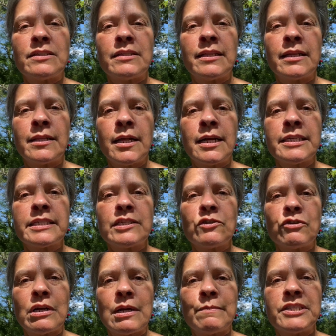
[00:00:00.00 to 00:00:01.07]
the loss and
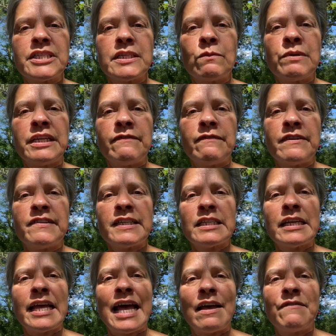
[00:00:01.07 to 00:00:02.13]
traumas that we
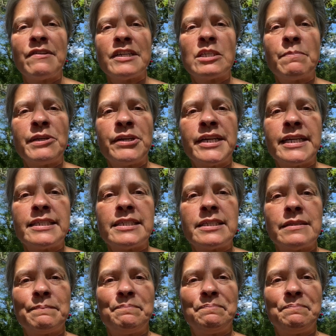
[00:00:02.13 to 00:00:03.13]
have experienced.